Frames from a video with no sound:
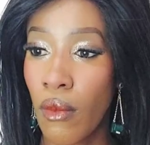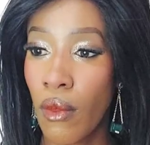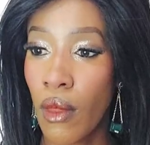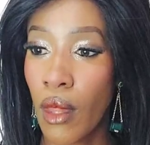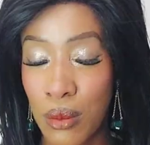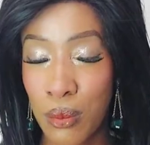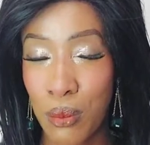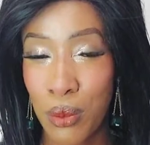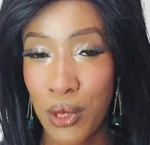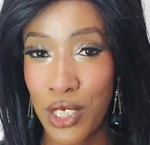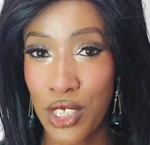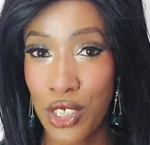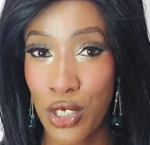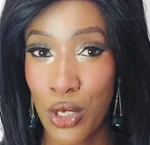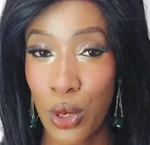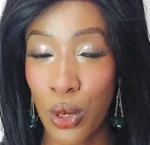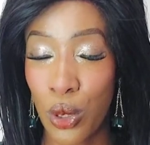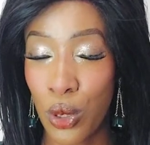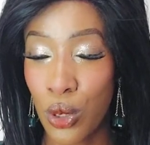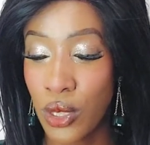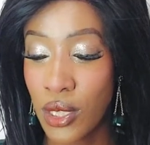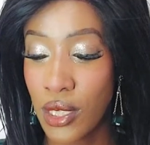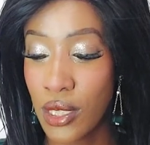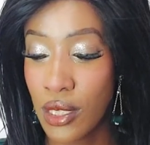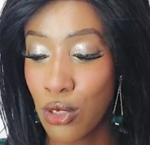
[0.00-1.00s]
It's pretty
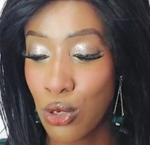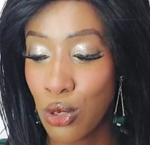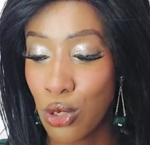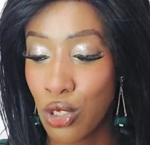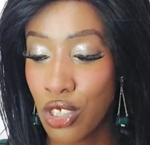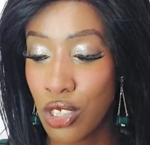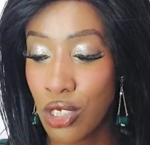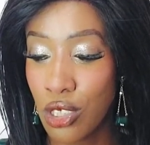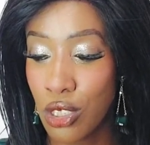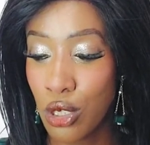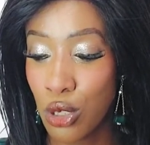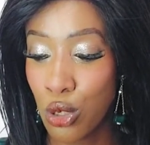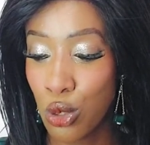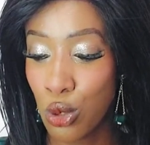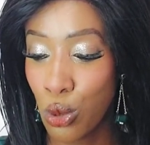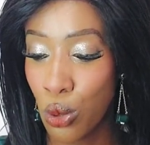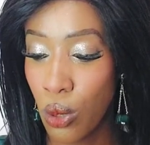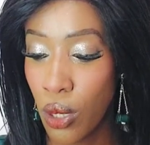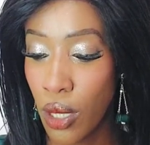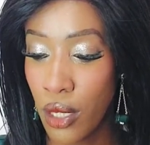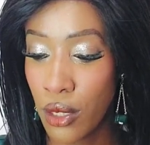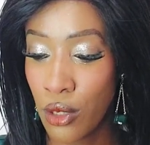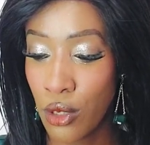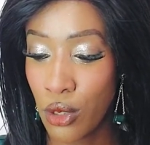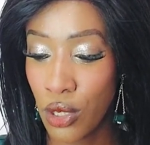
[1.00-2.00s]
hot. It reaches
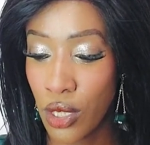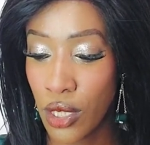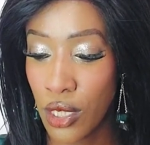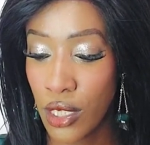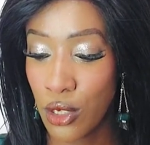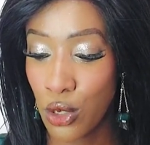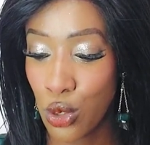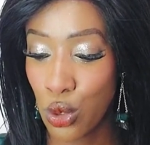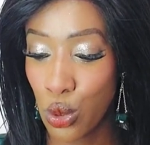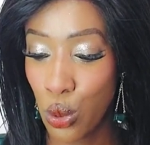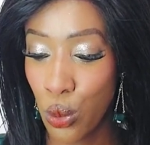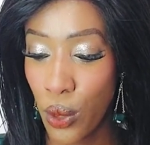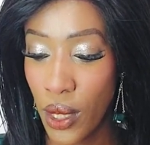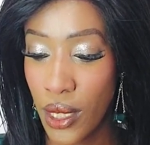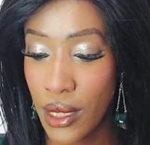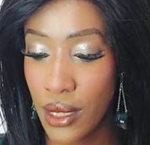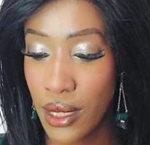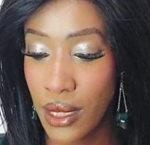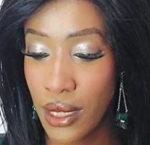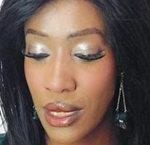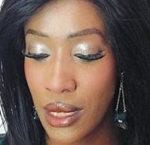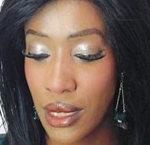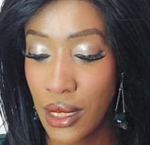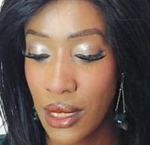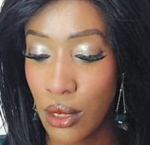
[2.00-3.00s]

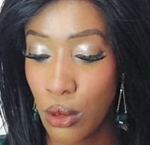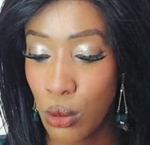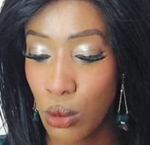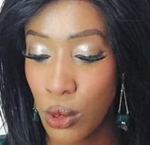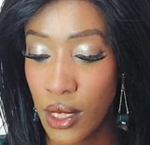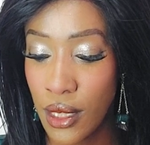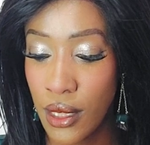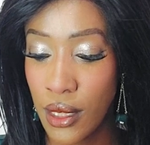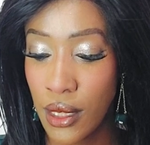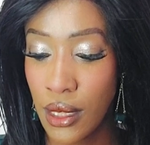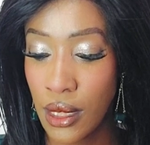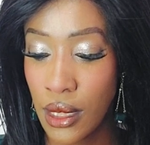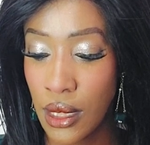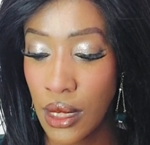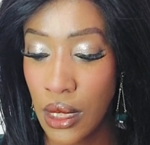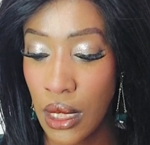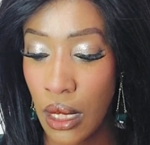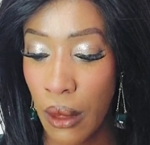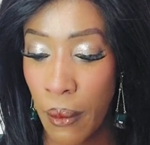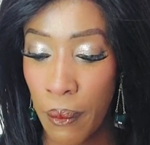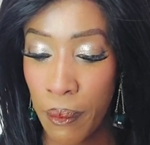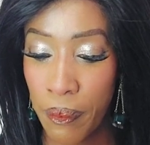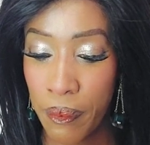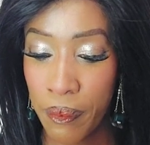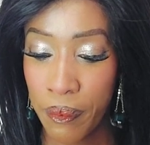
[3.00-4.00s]
220 degrees
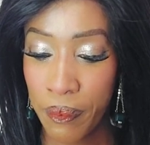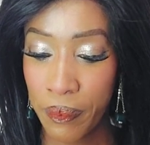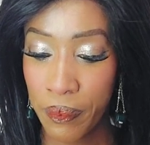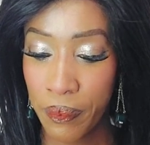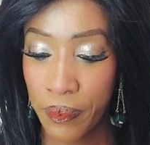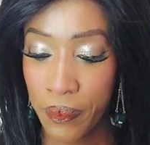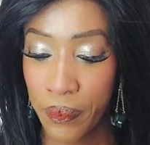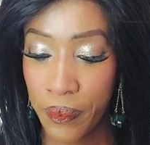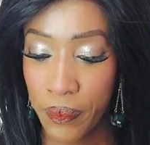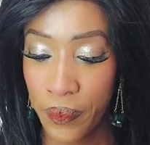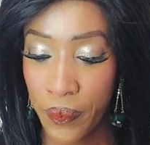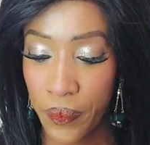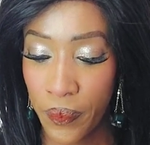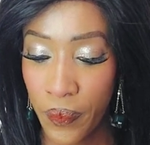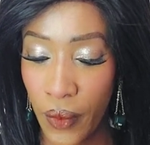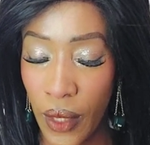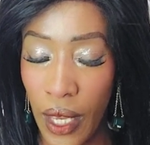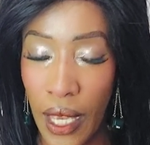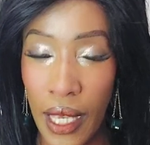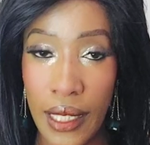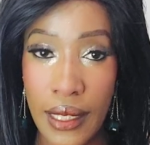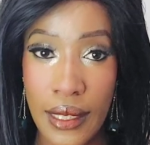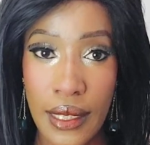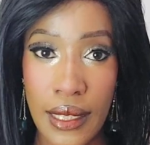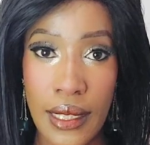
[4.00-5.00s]

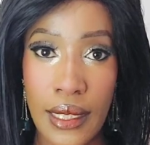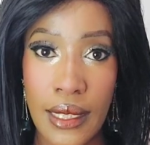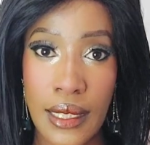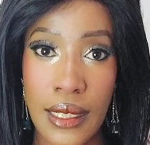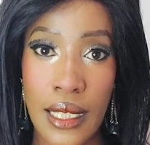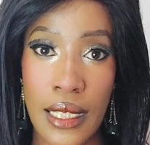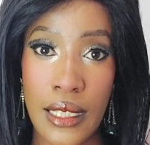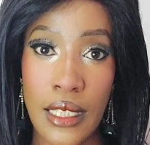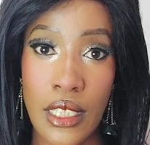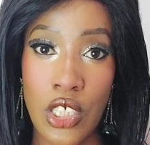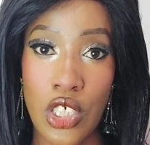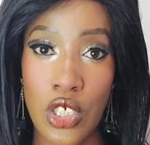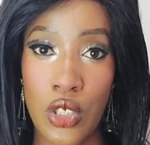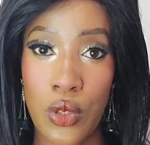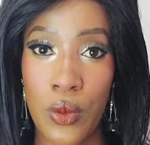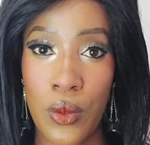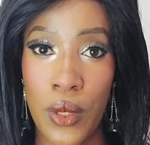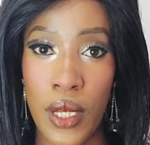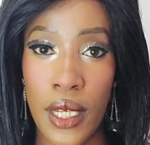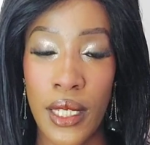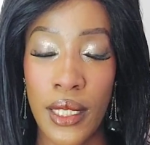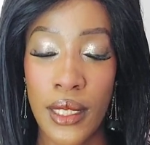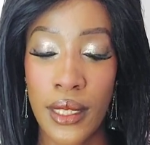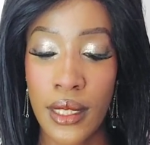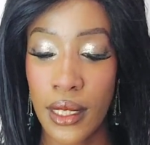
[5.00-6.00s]

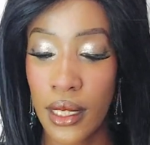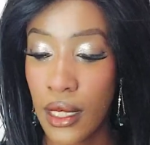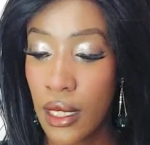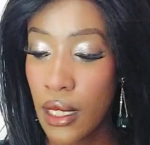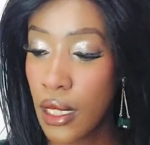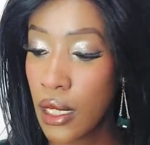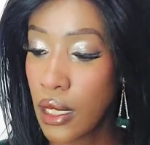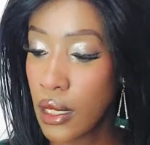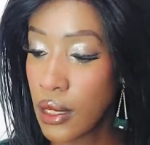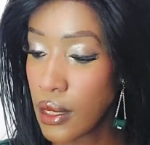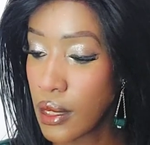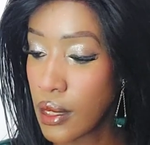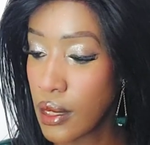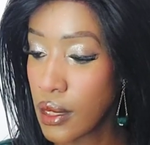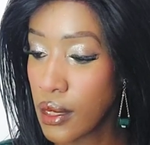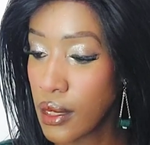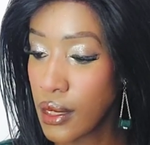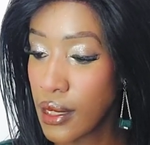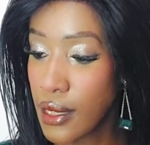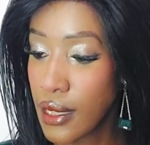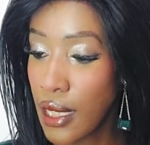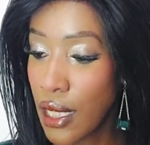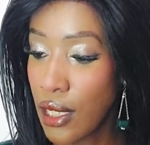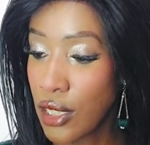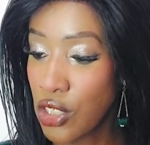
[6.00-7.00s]
centigrade,
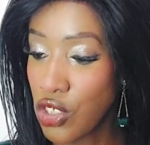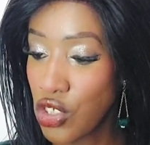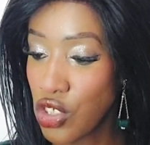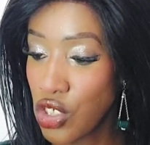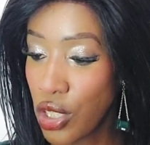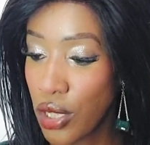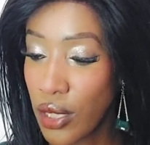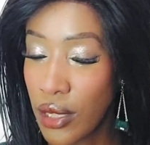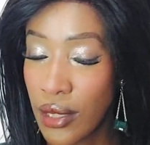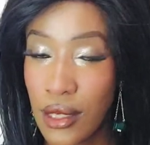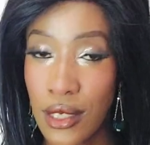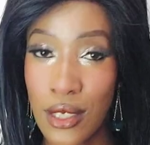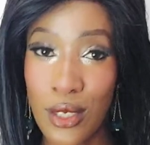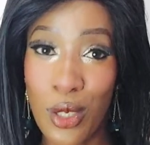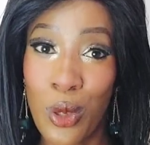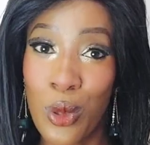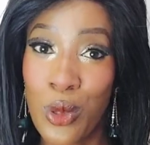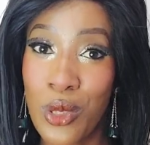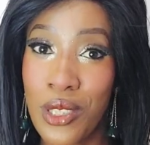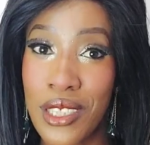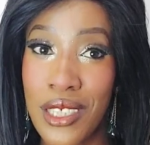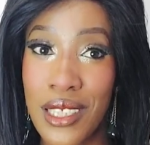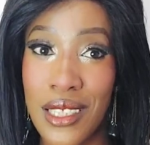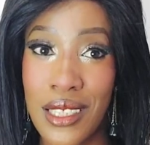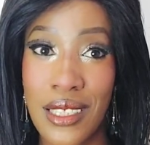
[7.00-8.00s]
Celsius
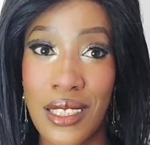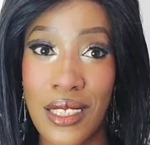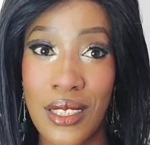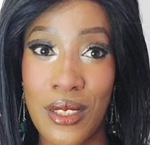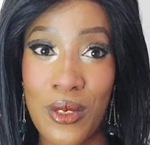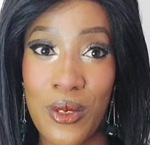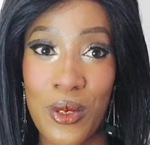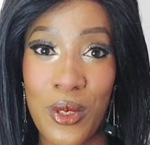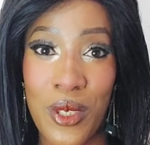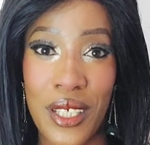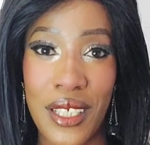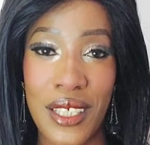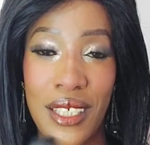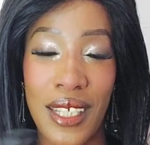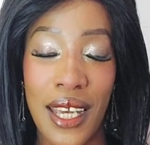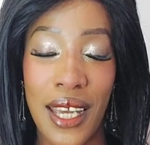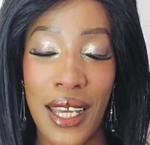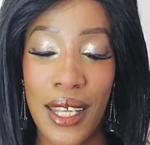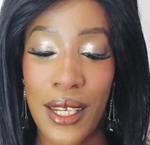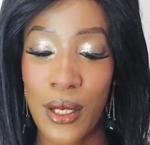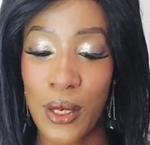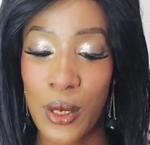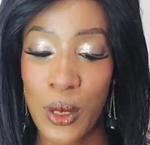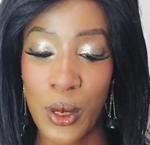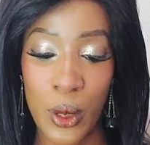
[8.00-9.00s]
or centigrade,
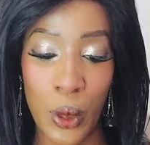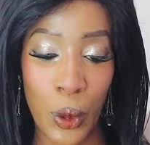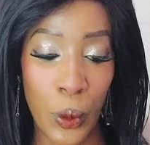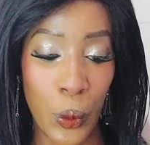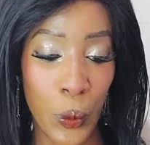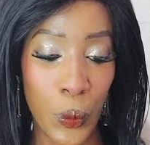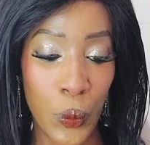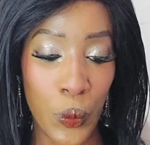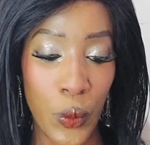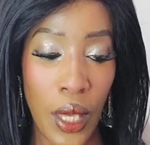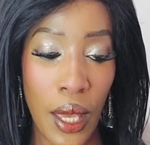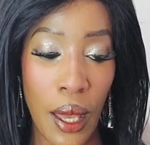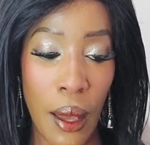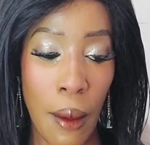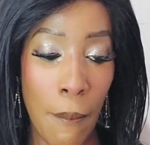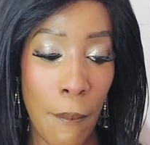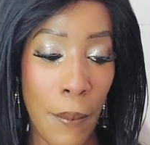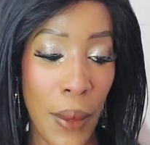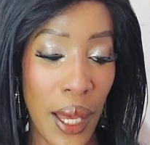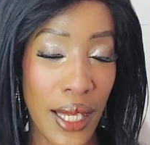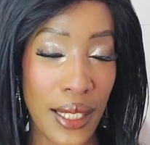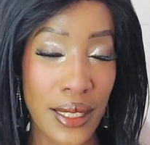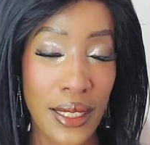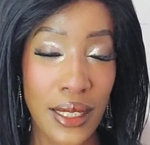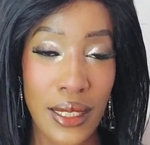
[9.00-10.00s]
I don't know,
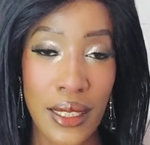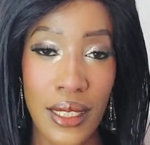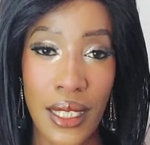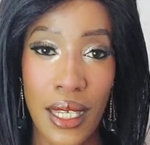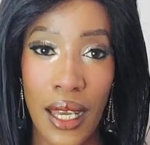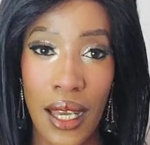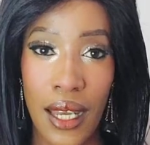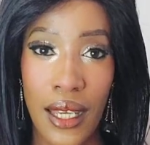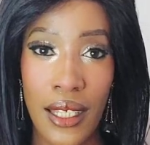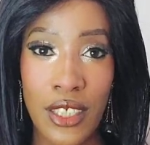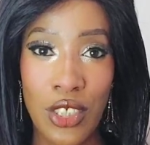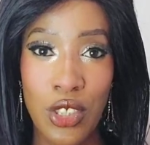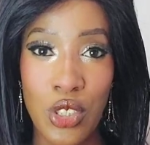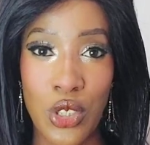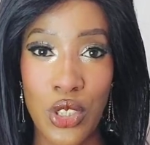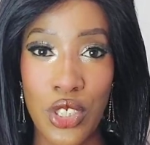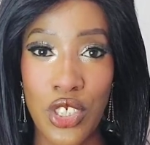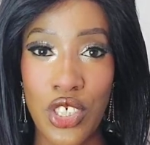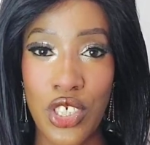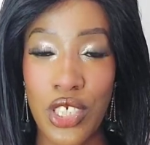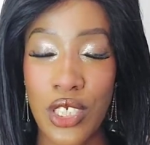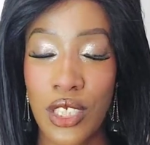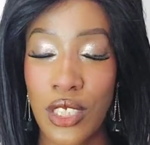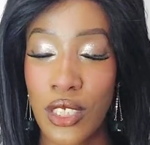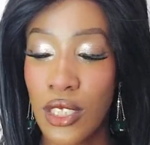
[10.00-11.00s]
but yeah, it
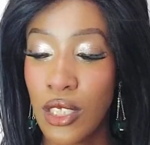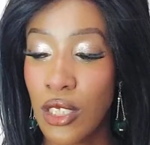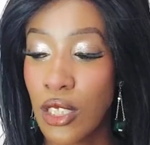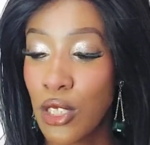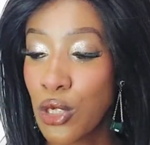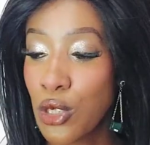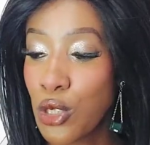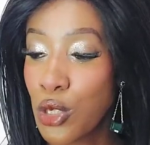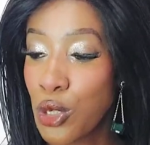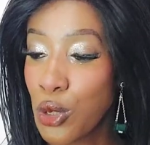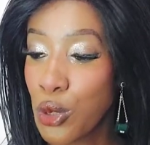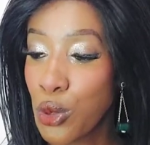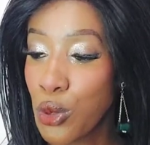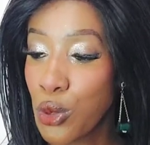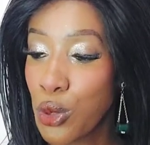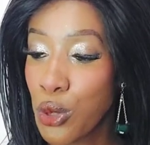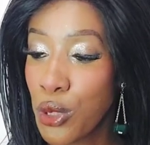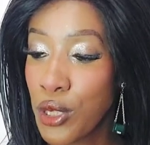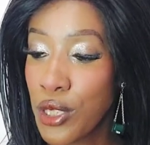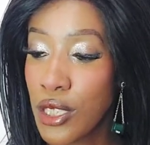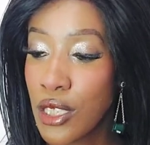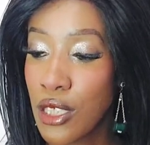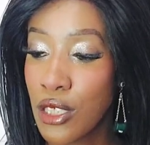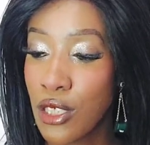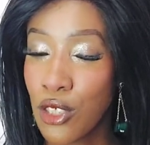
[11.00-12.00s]
reaches those
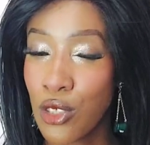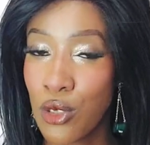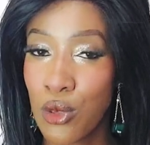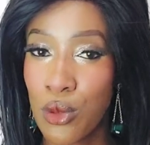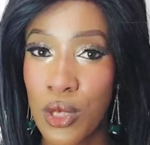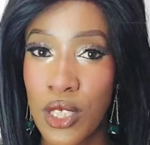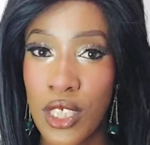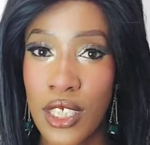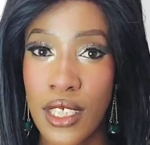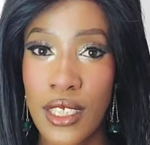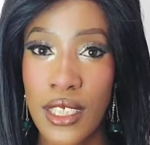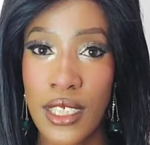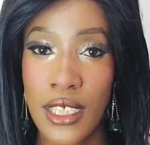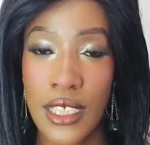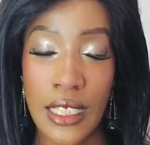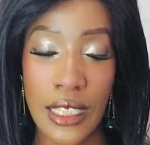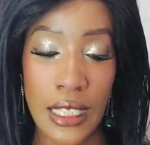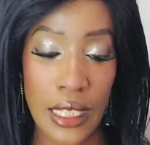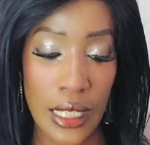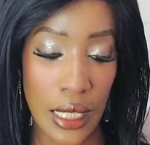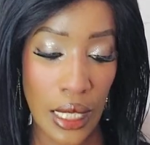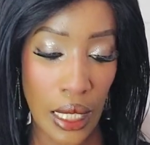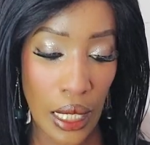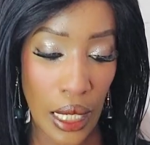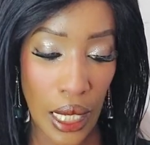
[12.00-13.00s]
220 degrees
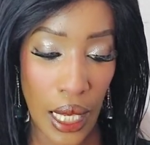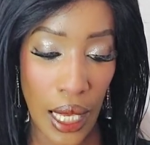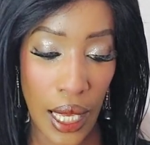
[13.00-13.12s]
C.